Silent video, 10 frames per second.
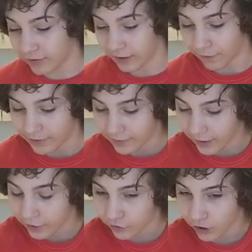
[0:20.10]
see if I
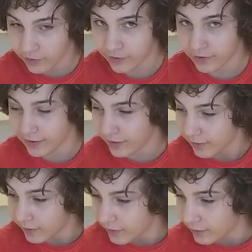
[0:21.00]
slide across the
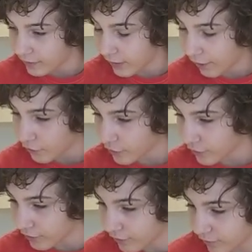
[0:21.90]
counter,